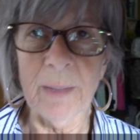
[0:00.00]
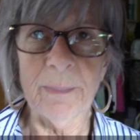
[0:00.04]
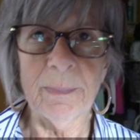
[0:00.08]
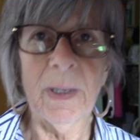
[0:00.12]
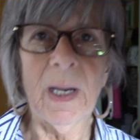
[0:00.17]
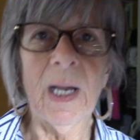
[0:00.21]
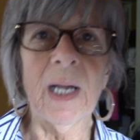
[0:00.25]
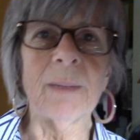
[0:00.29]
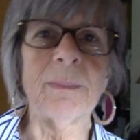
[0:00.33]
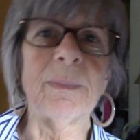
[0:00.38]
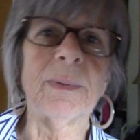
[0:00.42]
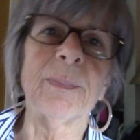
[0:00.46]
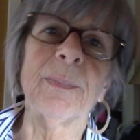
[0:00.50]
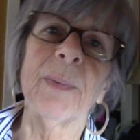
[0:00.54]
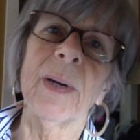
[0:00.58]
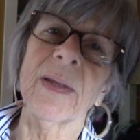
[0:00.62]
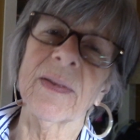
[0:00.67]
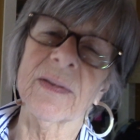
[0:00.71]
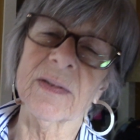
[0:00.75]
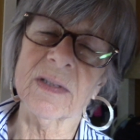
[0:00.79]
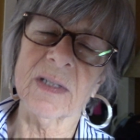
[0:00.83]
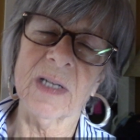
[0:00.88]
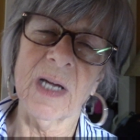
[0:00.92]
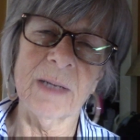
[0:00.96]
buy. But by
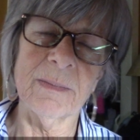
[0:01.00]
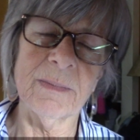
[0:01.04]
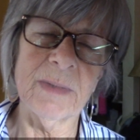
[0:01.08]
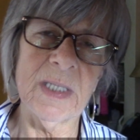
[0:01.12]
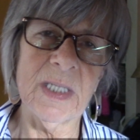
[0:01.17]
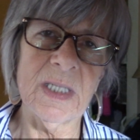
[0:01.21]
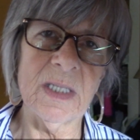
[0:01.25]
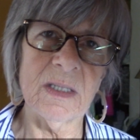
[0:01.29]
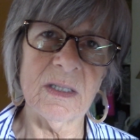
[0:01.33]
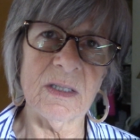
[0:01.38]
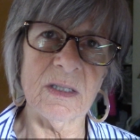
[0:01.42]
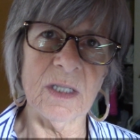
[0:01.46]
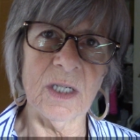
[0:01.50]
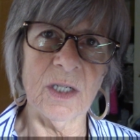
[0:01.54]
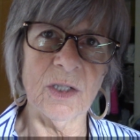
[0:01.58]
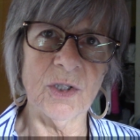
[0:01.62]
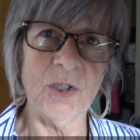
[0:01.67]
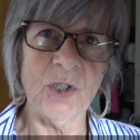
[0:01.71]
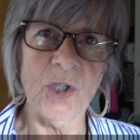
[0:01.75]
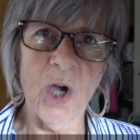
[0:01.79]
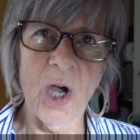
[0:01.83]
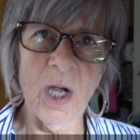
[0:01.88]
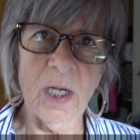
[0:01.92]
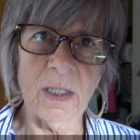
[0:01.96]
the time he's done
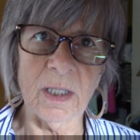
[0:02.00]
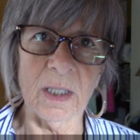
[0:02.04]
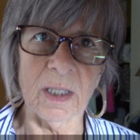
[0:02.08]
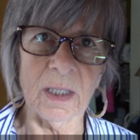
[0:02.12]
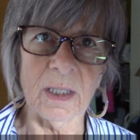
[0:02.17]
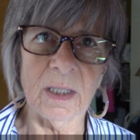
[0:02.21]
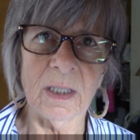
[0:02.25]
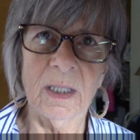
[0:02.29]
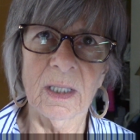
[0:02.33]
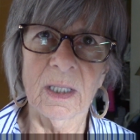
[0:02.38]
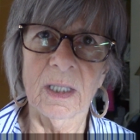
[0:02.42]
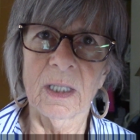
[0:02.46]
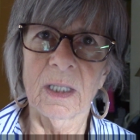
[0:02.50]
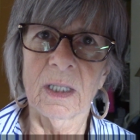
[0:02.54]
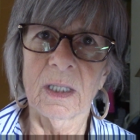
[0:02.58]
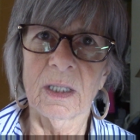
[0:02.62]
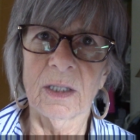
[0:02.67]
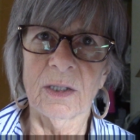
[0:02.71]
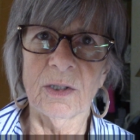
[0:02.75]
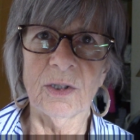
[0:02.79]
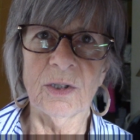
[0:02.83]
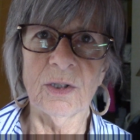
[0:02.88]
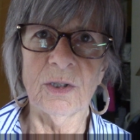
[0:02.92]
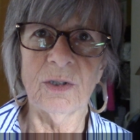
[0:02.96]
talking,
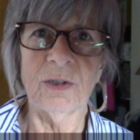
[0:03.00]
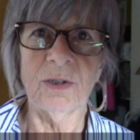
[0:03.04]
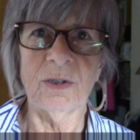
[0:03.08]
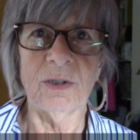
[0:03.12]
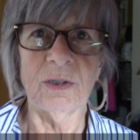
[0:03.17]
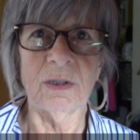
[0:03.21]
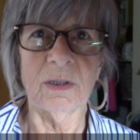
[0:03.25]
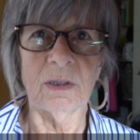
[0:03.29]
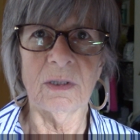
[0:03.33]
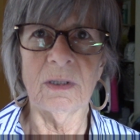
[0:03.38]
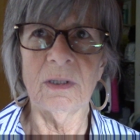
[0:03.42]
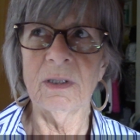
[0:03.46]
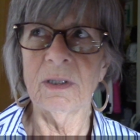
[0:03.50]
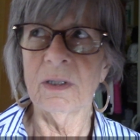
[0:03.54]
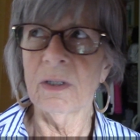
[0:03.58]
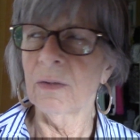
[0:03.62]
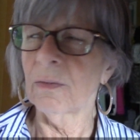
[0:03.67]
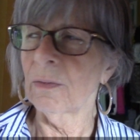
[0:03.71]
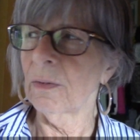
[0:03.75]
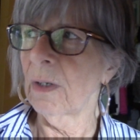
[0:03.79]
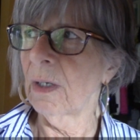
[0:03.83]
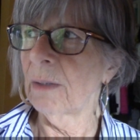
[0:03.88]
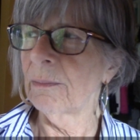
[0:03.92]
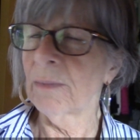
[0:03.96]

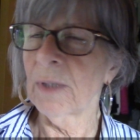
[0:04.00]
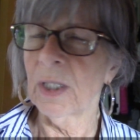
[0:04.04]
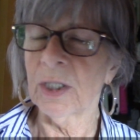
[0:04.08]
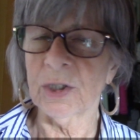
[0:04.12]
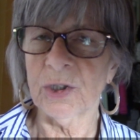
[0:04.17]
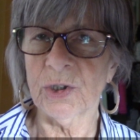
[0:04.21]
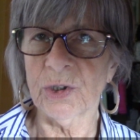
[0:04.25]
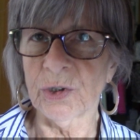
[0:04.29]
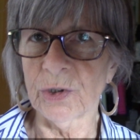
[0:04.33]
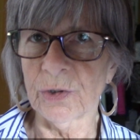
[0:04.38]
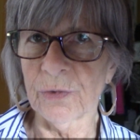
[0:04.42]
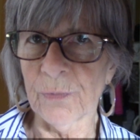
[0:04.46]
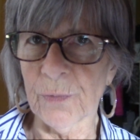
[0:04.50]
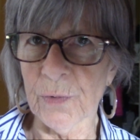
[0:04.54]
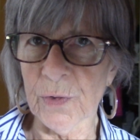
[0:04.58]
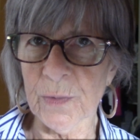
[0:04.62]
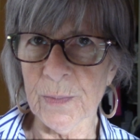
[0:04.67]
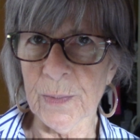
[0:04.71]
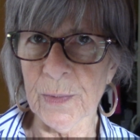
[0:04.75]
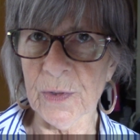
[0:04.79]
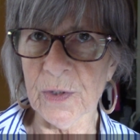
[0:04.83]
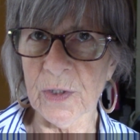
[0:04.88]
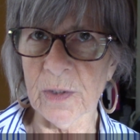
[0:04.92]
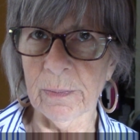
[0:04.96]
I'm not sure if we're
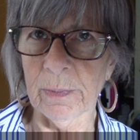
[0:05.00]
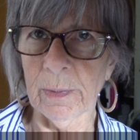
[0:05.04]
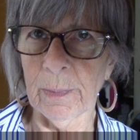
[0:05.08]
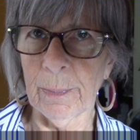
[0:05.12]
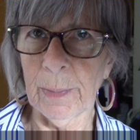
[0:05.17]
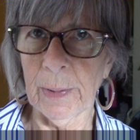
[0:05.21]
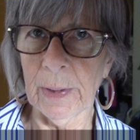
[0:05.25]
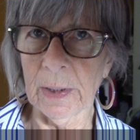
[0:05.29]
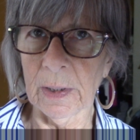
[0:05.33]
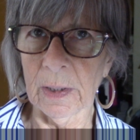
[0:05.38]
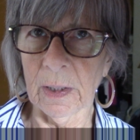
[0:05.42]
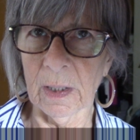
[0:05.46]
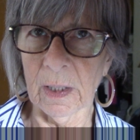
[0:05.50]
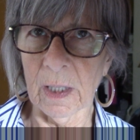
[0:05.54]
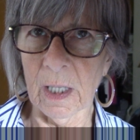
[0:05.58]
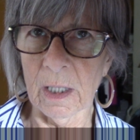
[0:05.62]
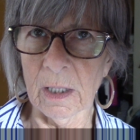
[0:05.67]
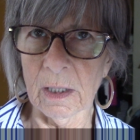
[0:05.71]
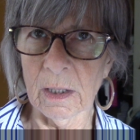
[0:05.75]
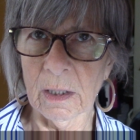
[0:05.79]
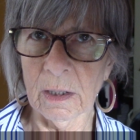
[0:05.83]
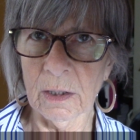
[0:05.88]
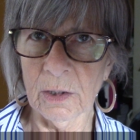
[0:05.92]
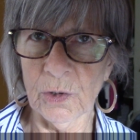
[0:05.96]
supposed to be peeling
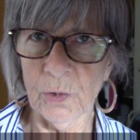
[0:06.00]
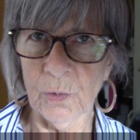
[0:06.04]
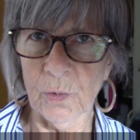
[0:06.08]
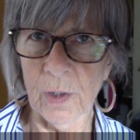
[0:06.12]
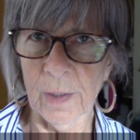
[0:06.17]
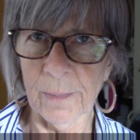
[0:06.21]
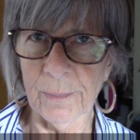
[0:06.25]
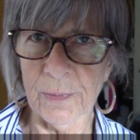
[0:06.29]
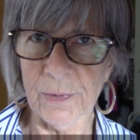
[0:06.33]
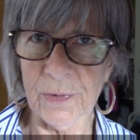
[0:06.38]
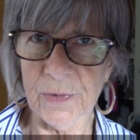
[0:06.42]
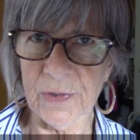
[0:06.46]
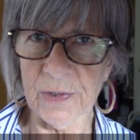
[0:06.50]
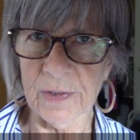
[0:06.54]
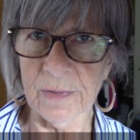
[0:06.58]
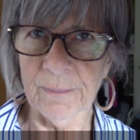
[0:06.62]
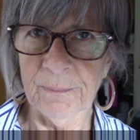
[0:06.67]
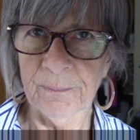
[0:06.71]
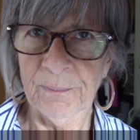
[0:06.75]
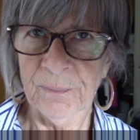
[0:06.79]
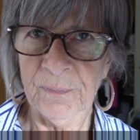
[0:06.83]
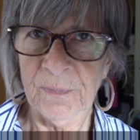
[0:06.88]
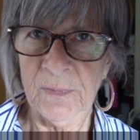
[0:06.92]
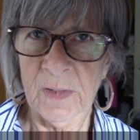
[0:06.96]
our cucumbers and
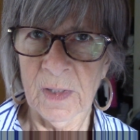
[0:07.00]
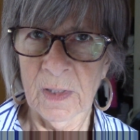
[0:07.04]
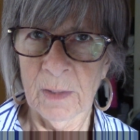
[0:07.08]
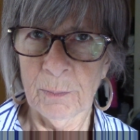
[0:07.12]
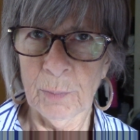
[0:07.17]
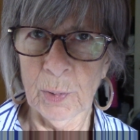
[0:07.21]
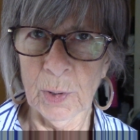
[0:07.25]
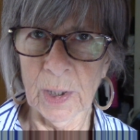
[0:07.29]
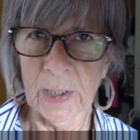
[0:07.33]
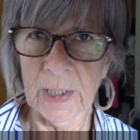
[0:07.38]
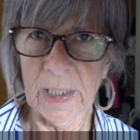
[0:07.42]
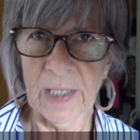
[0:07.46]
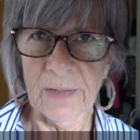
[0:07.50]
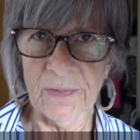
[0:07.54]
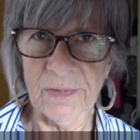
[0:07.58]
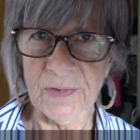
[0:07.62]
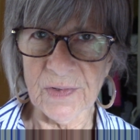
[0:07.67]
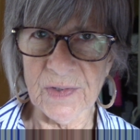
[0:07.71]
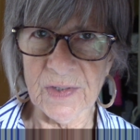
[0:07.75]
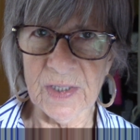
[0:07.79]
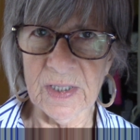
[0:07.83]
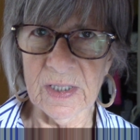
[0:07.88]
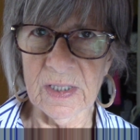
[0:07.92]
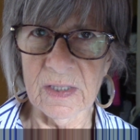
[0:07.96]
pulling out the
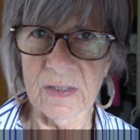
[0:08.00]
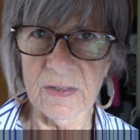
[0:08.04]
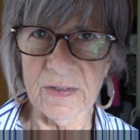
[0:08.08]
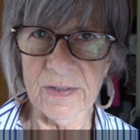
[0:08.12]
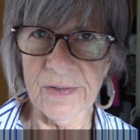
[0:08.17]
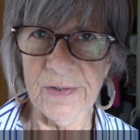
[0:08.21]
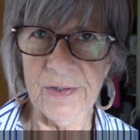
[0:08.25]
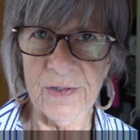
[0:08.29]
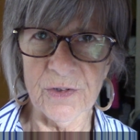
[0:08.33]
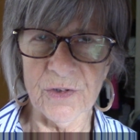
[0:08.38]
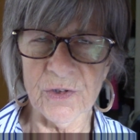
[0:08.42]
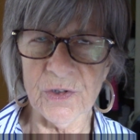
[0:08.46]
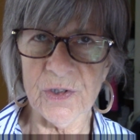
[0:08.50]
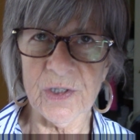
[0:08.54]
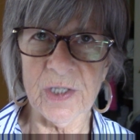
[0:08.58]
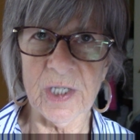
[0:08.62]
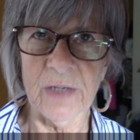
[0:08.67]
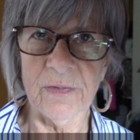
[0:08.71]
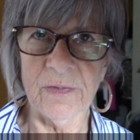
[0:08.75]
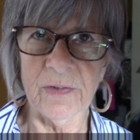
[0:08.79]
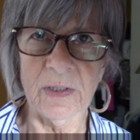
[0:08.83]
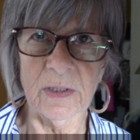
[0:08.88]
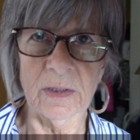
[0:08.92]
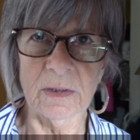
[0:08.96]
seeds and then just
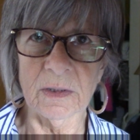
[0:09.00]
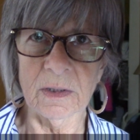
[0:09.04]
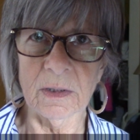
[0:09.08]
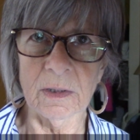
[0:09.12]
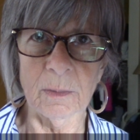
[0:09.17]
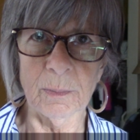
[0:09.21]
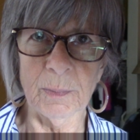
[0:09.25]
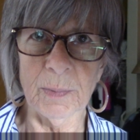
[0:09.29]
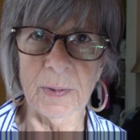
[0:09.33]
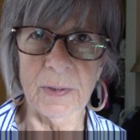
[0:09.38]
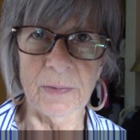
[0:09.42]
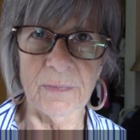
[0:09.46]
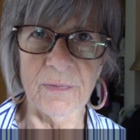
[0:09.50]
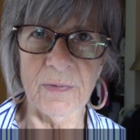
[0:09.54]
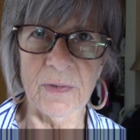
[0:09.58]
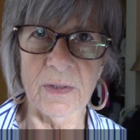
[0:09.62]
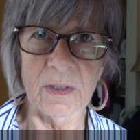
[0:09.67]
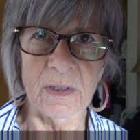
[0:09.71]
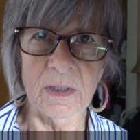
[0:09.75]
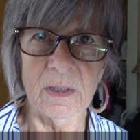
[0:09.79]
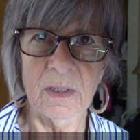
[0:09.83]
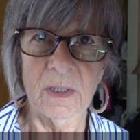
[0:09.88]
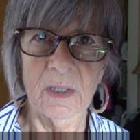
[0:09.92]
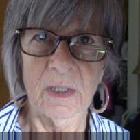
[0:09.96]
having a little bit of
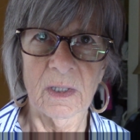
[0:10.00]
the